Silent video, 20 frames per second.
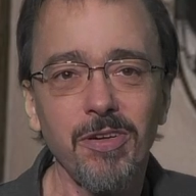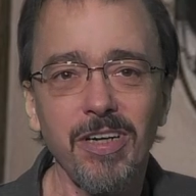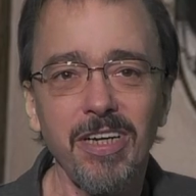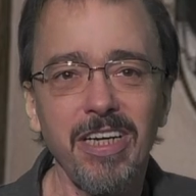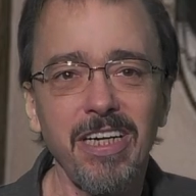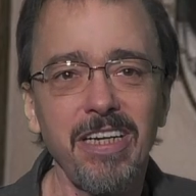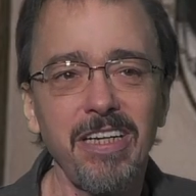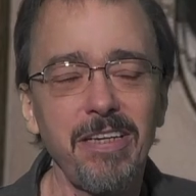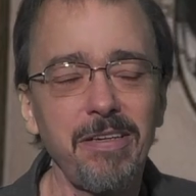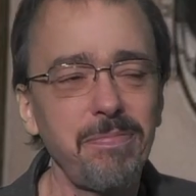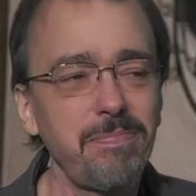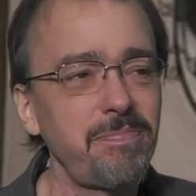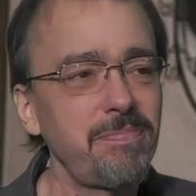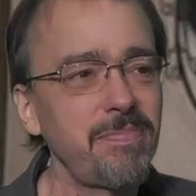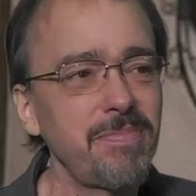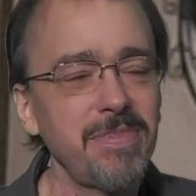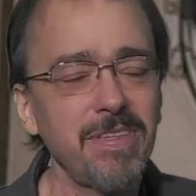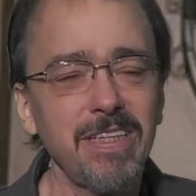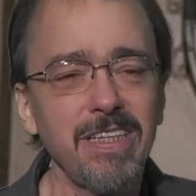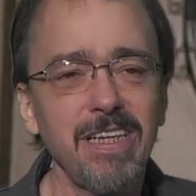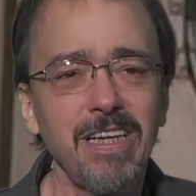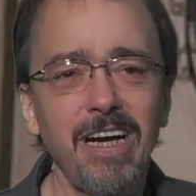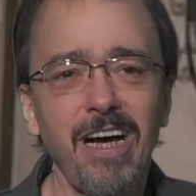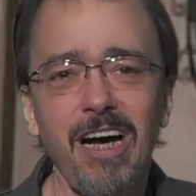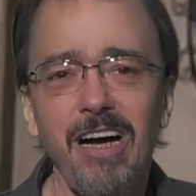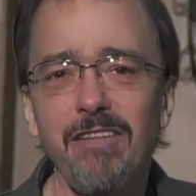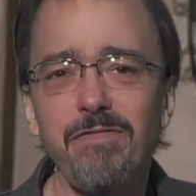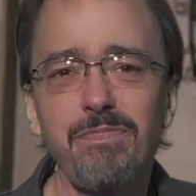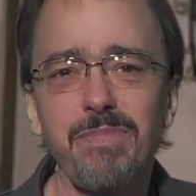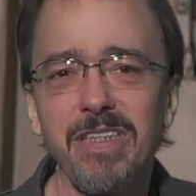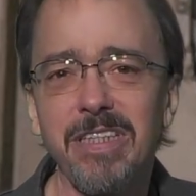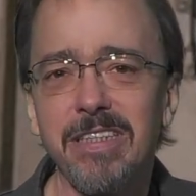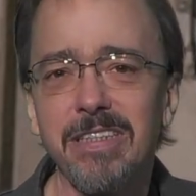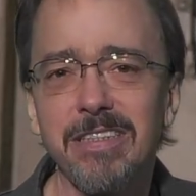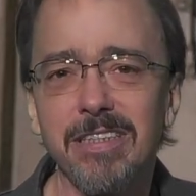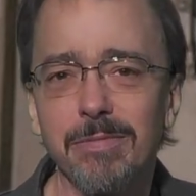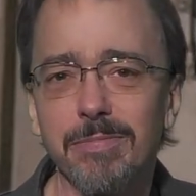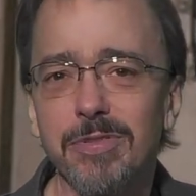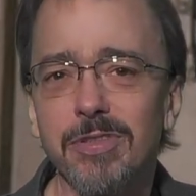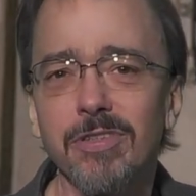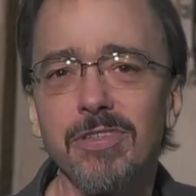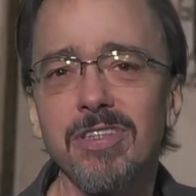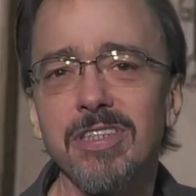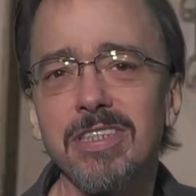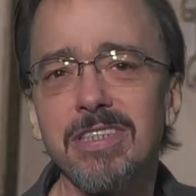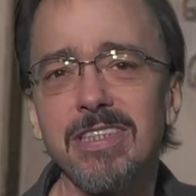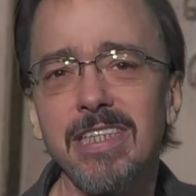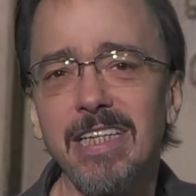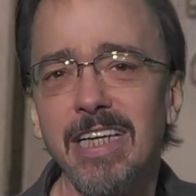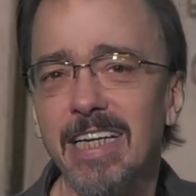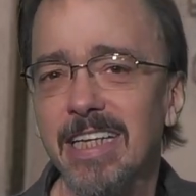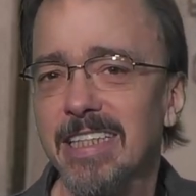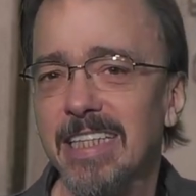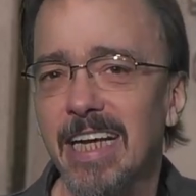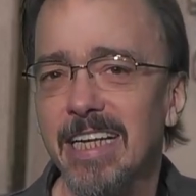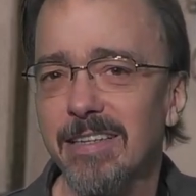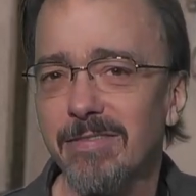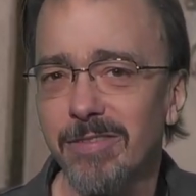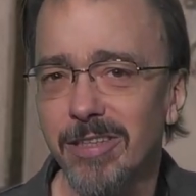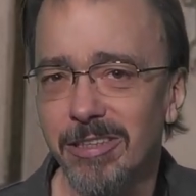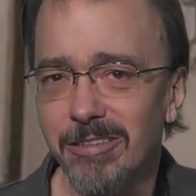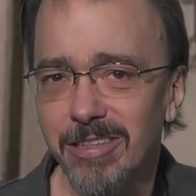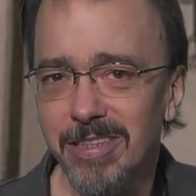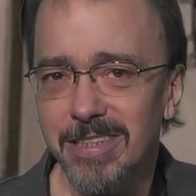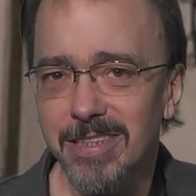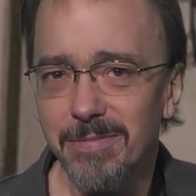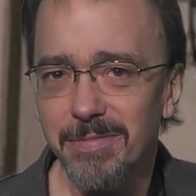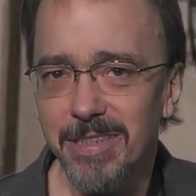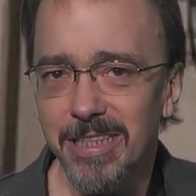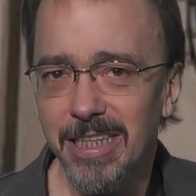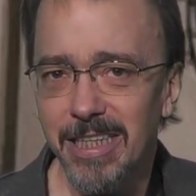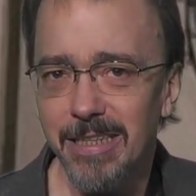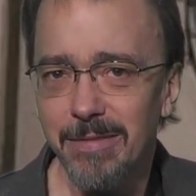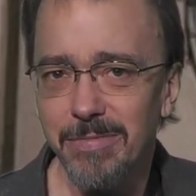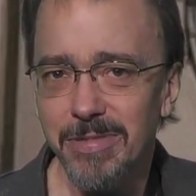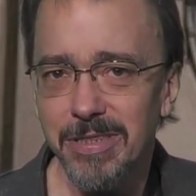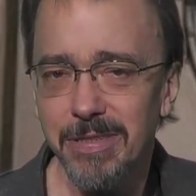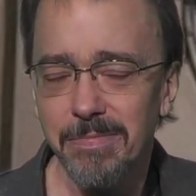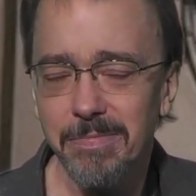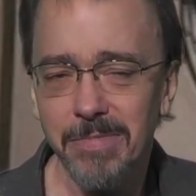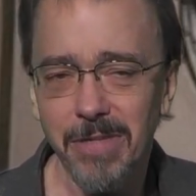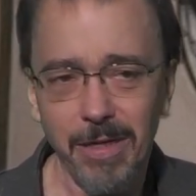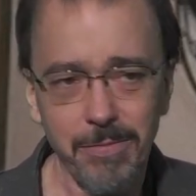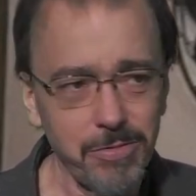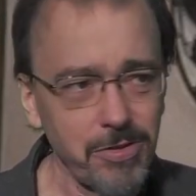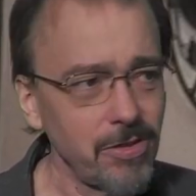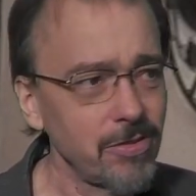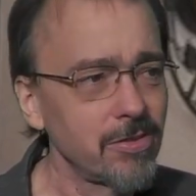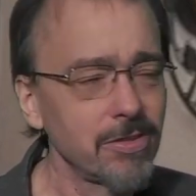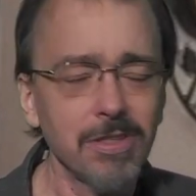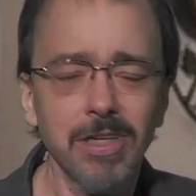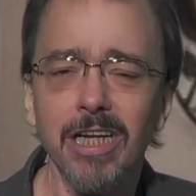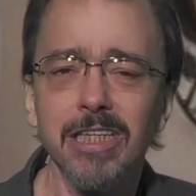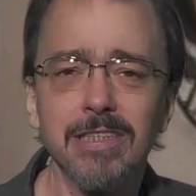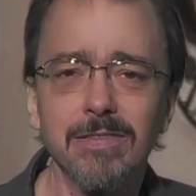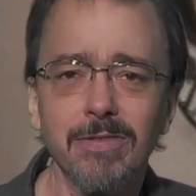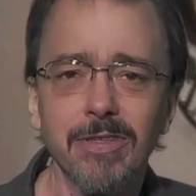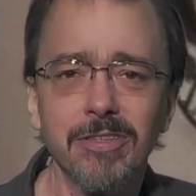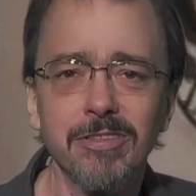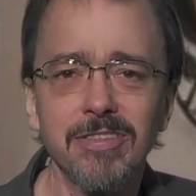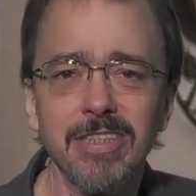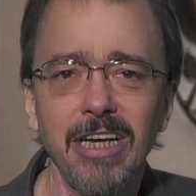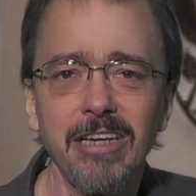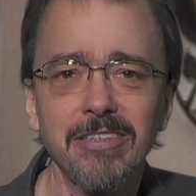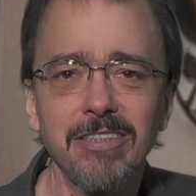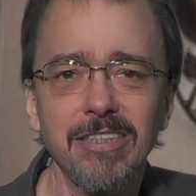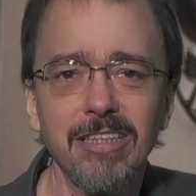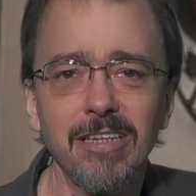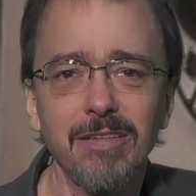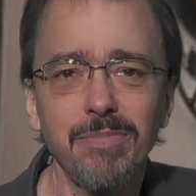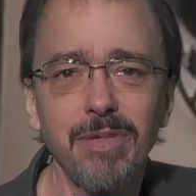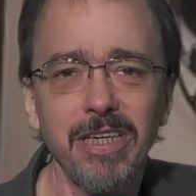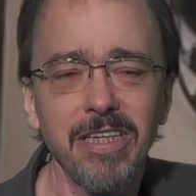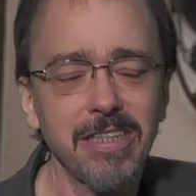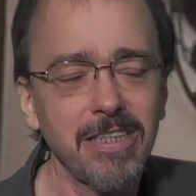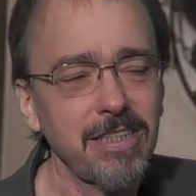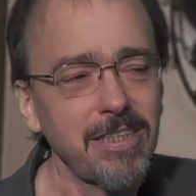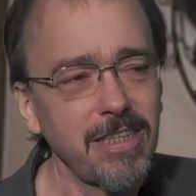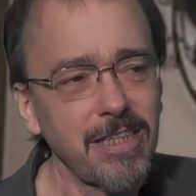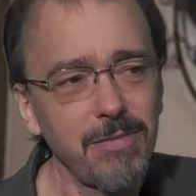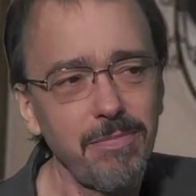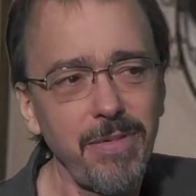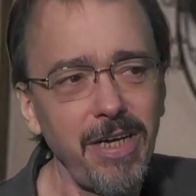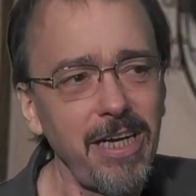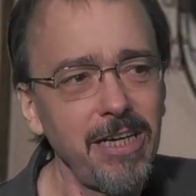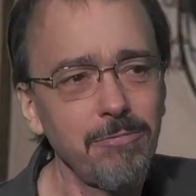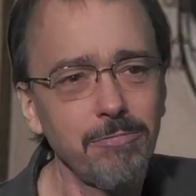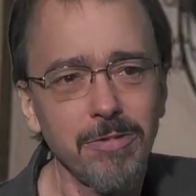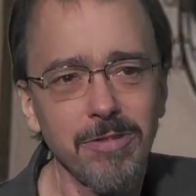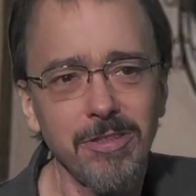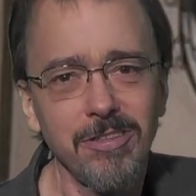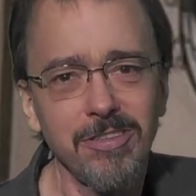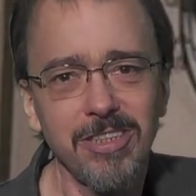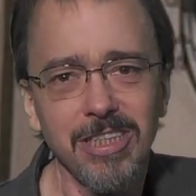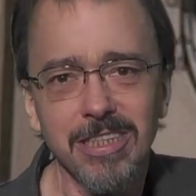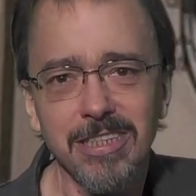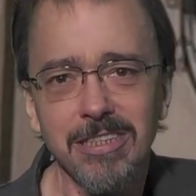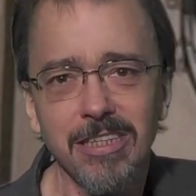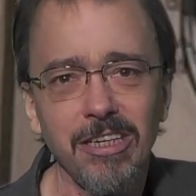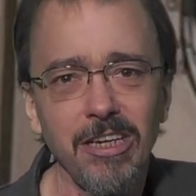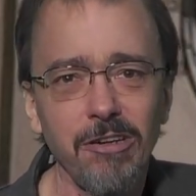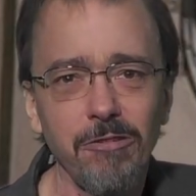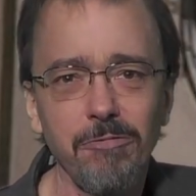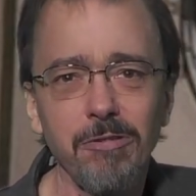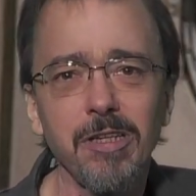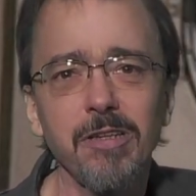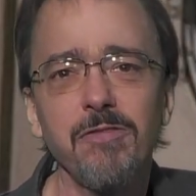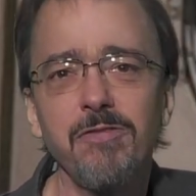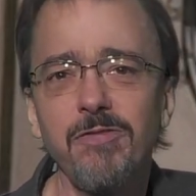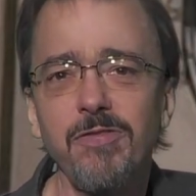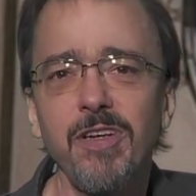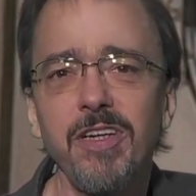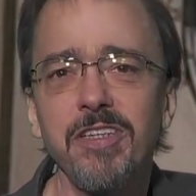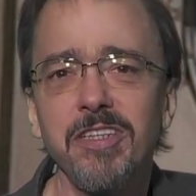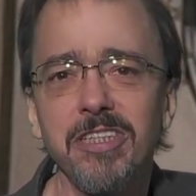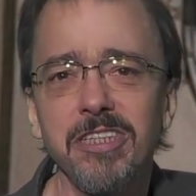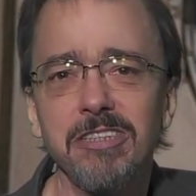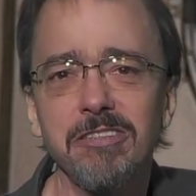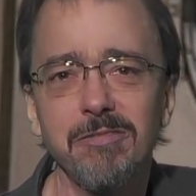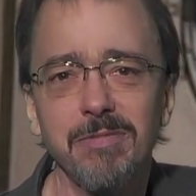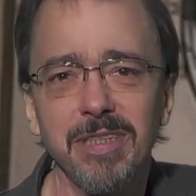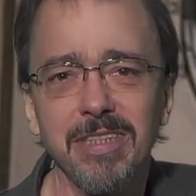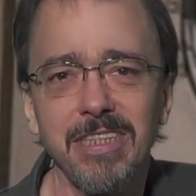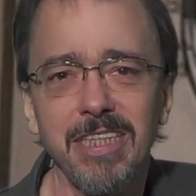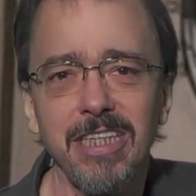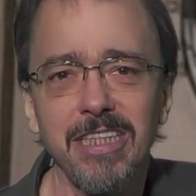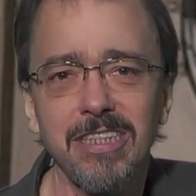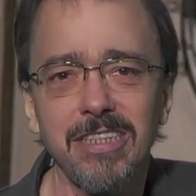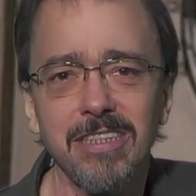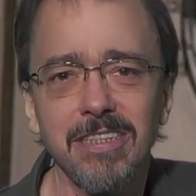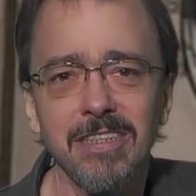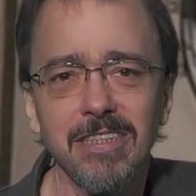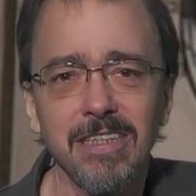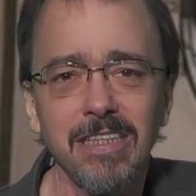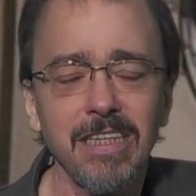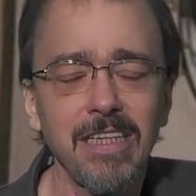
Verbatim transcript: Uh, offbeat, absurdist kind of lyrics sometimes. I'm sure there's lots of others out there, but combined with their just really fun instrumentation.